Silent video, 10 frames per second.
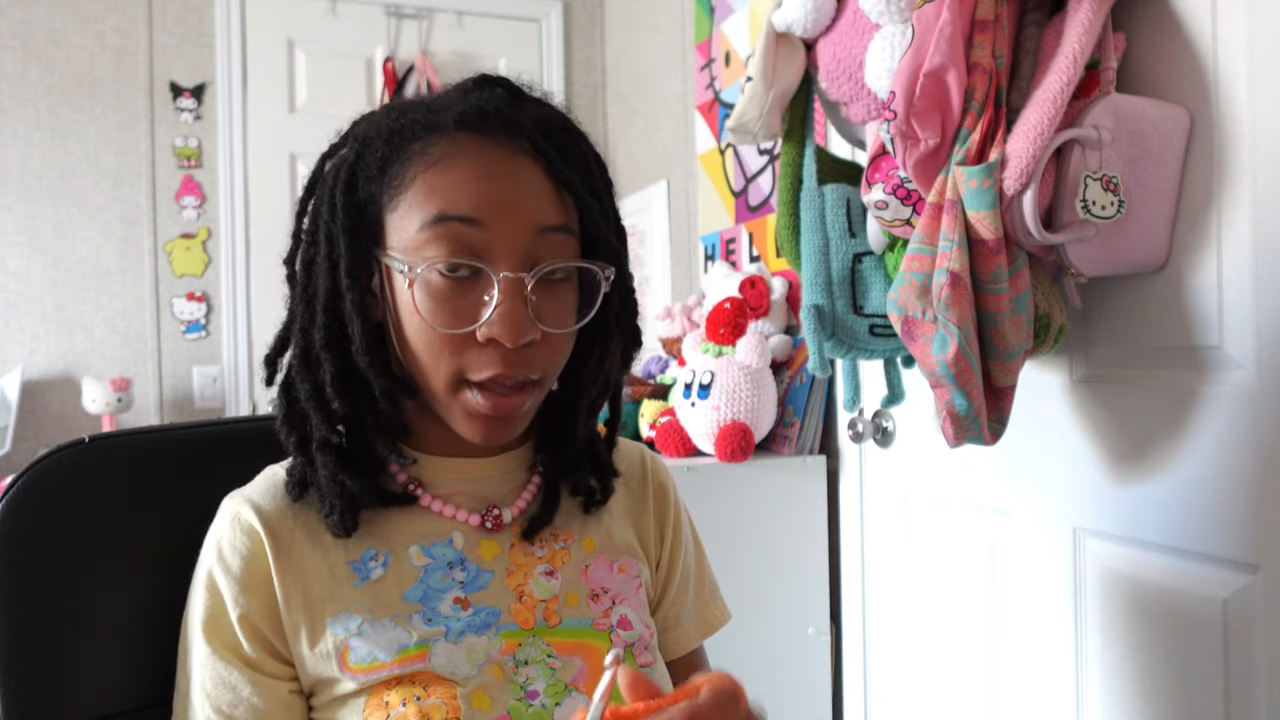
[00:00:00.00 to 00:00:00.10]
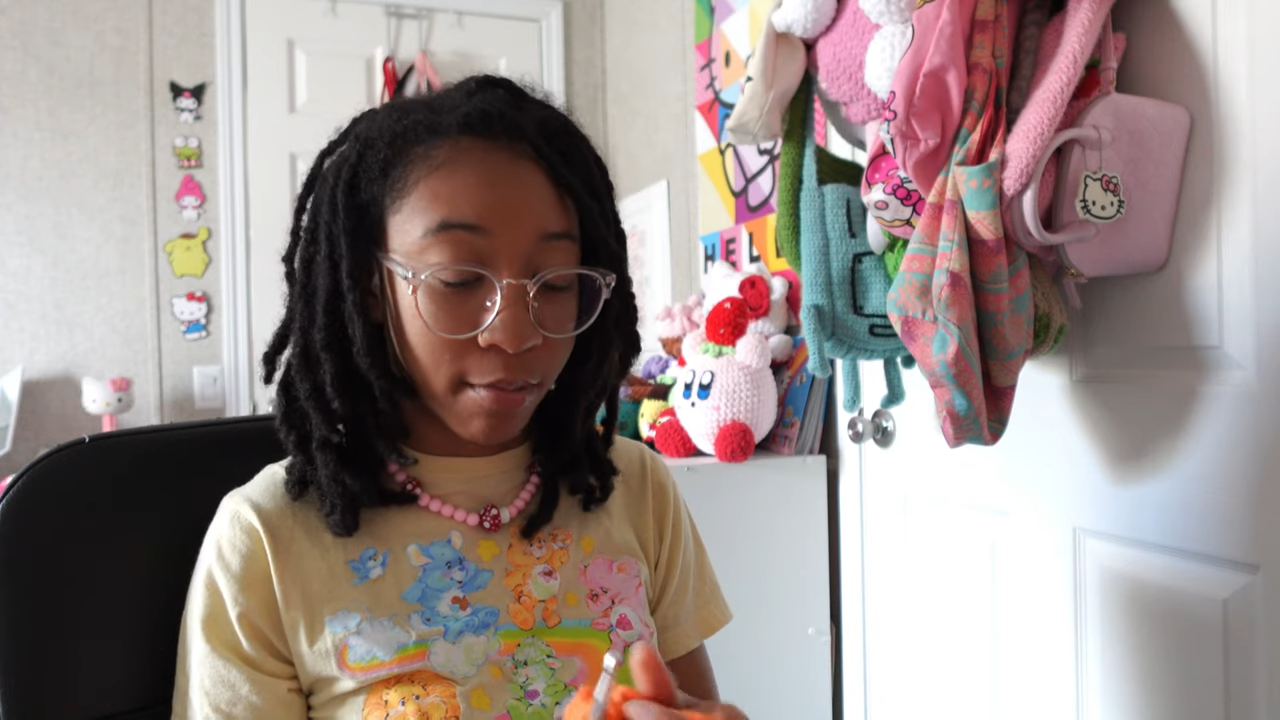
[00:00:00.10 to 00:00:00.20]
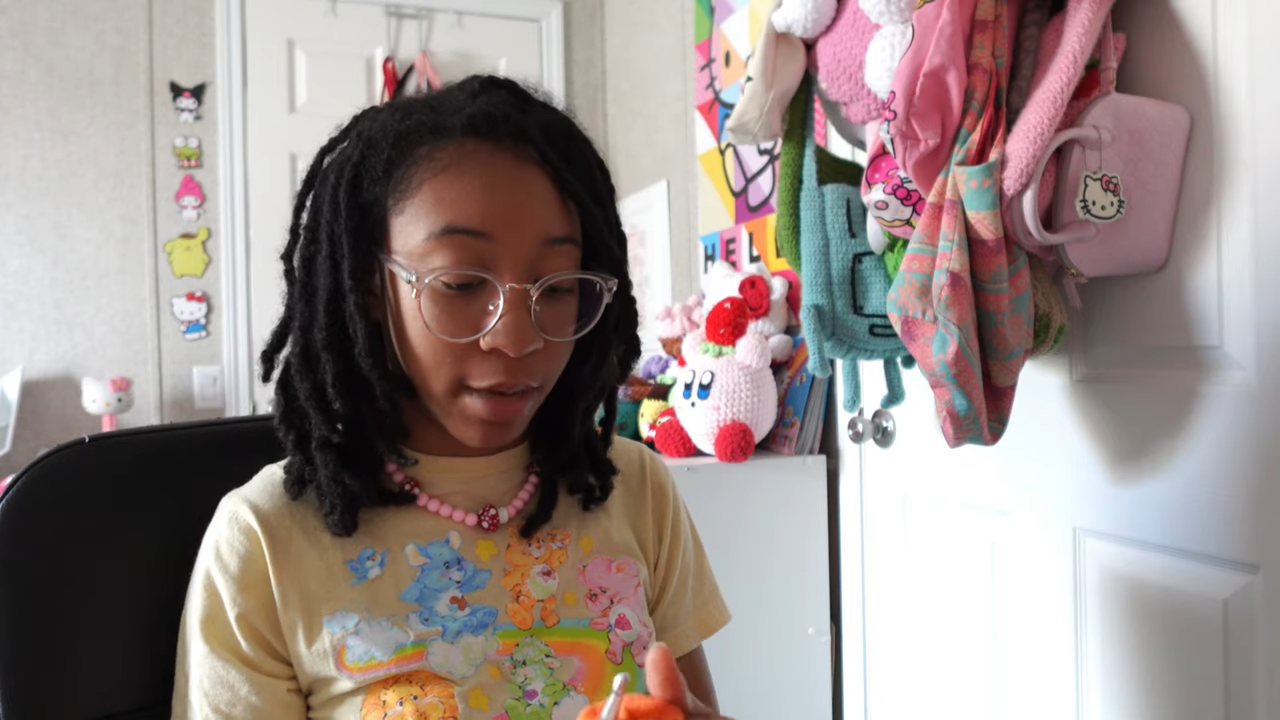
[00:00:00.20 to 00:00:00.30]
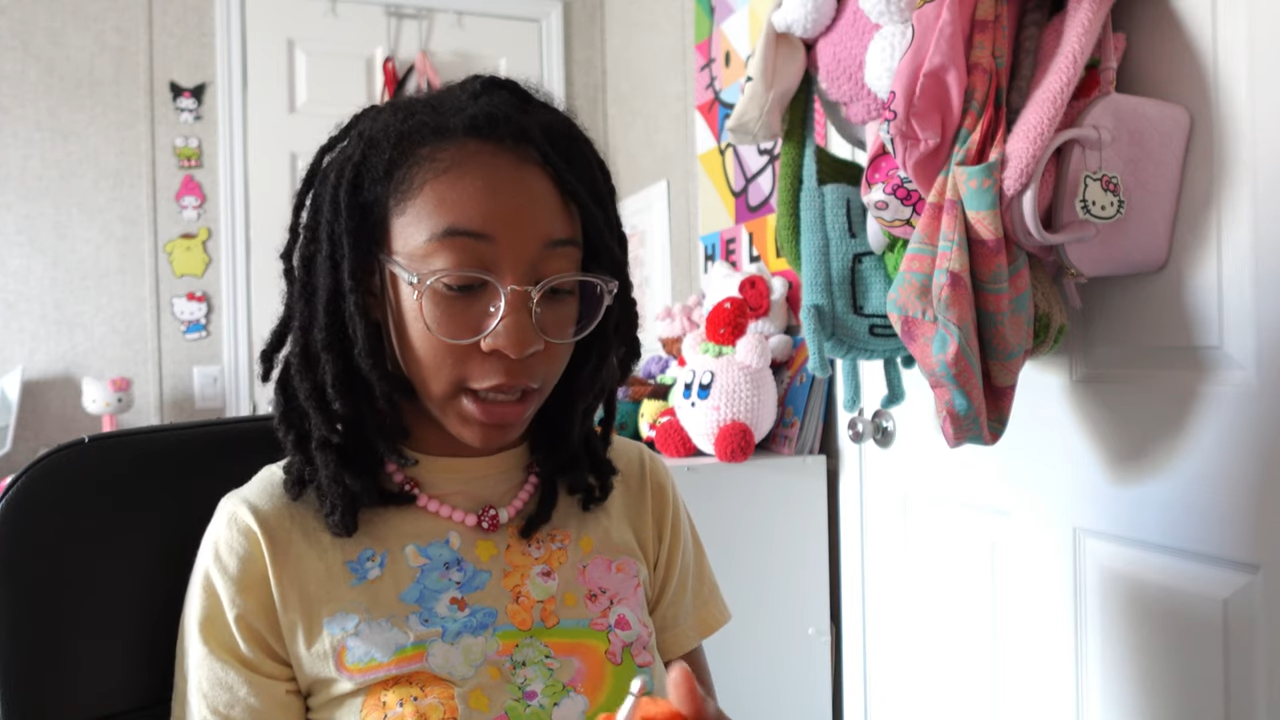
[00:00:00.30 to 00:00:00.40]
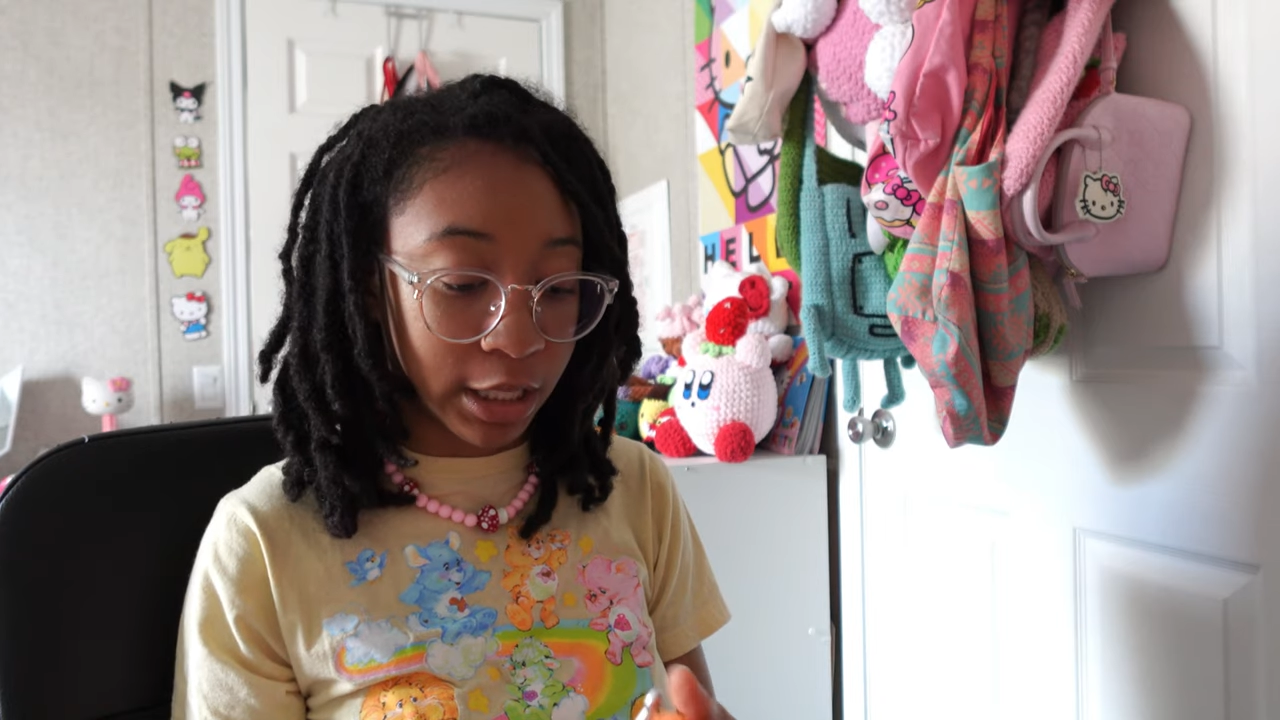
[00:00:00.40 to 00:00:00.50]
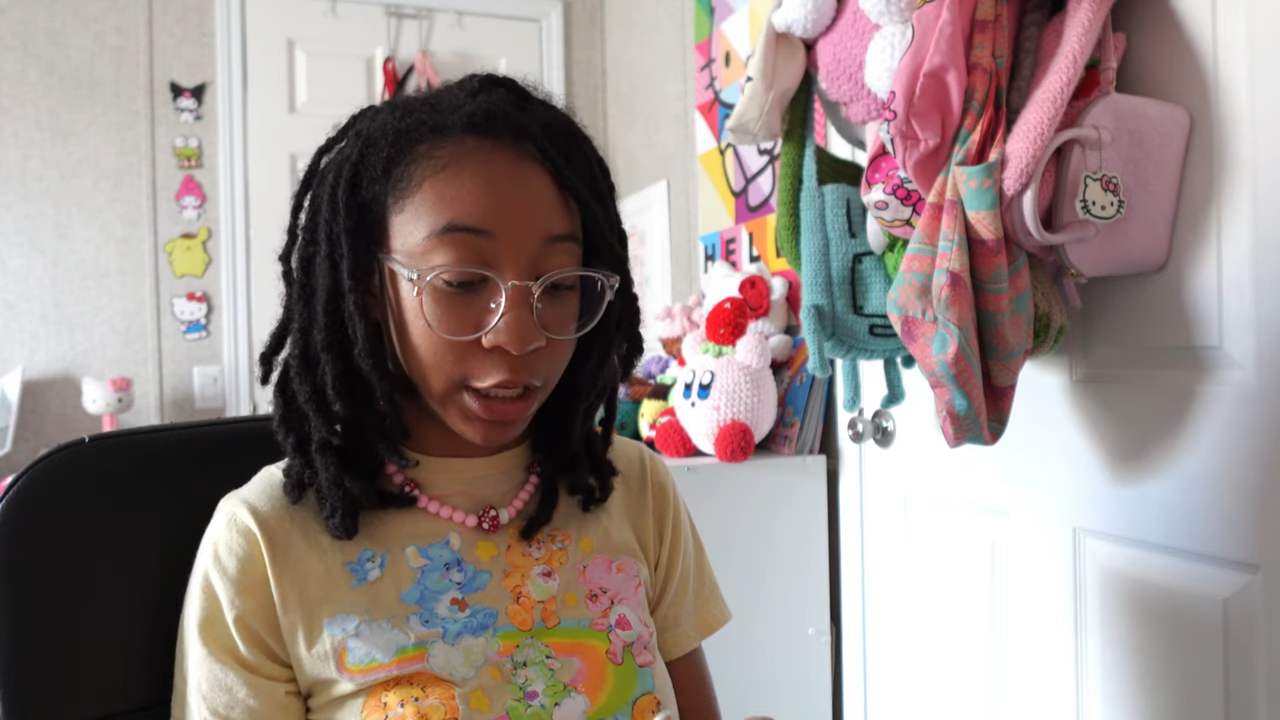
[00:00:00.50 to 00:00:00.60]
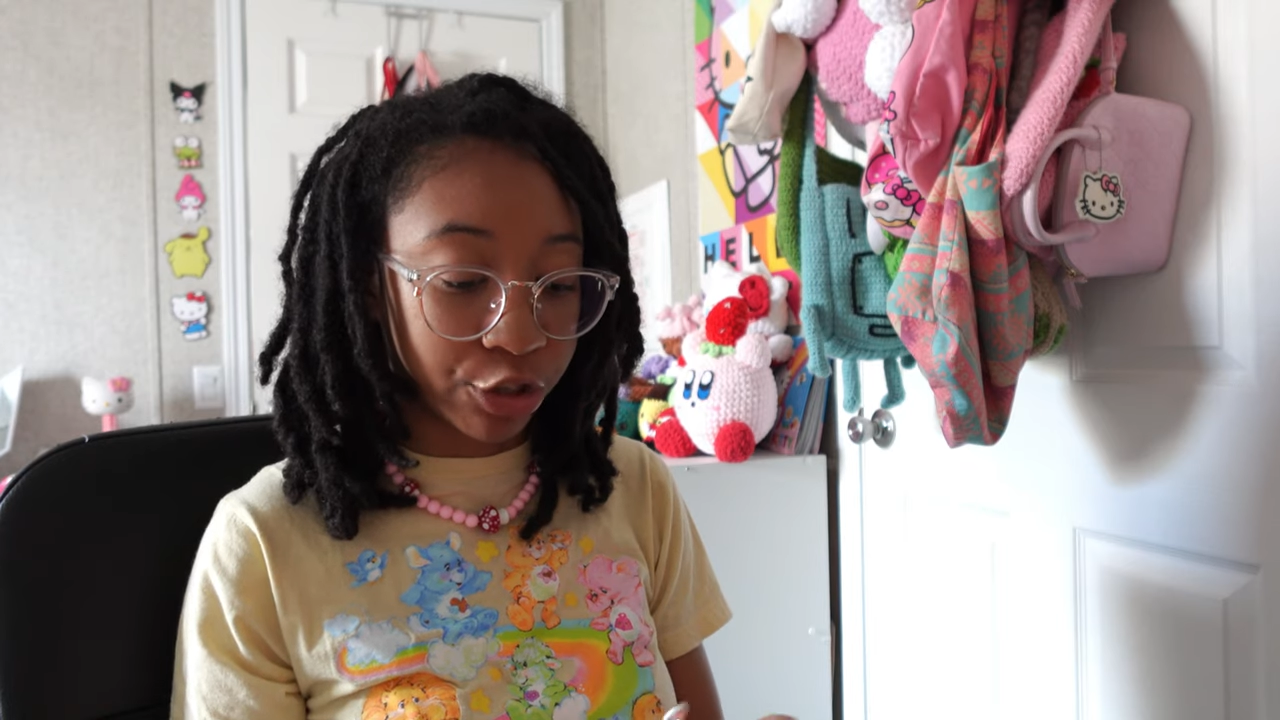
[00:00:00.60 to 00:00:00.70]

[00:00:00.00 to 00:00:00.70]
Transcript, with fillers: in my link